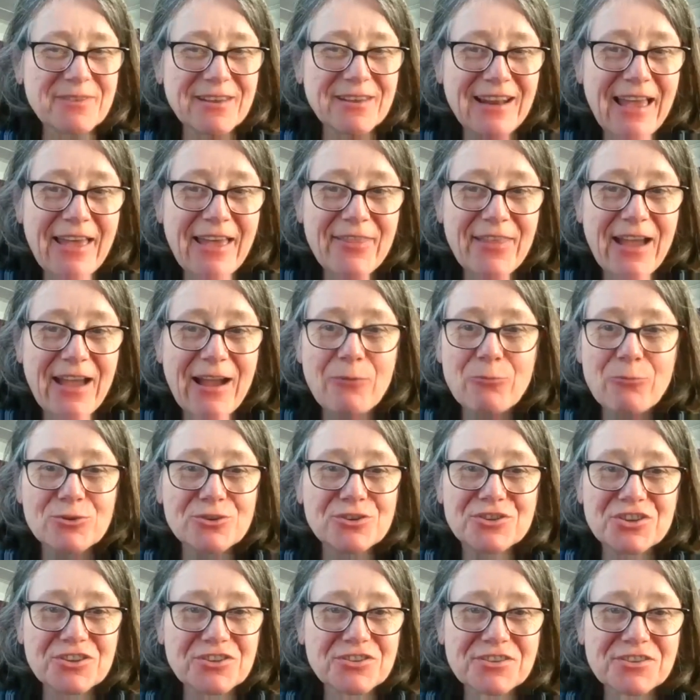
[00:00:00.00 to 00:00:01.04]
something like that
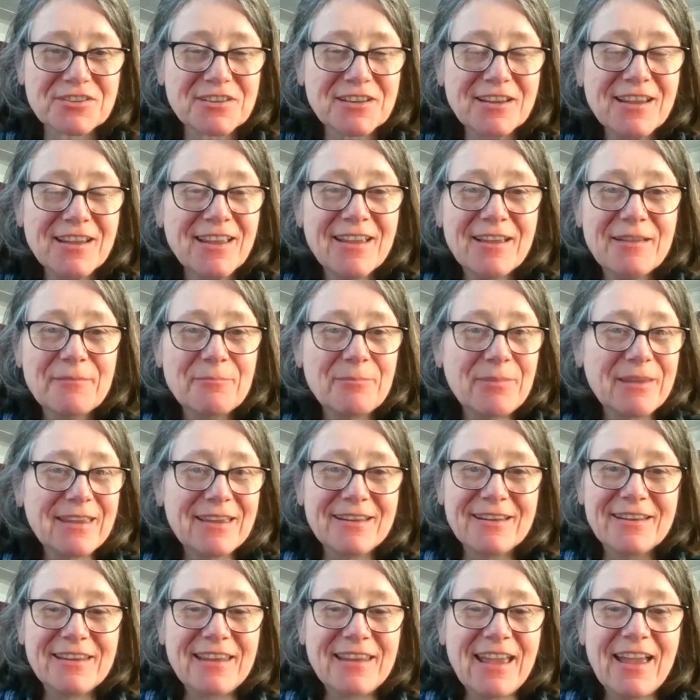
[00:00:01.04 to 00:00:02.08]
would just yeah, oh, be
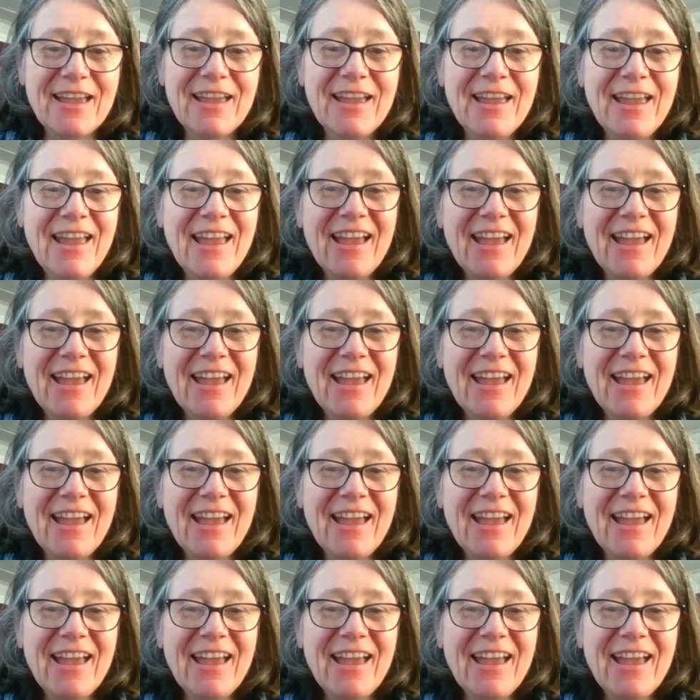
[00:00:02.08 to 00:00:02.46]
it, yeah.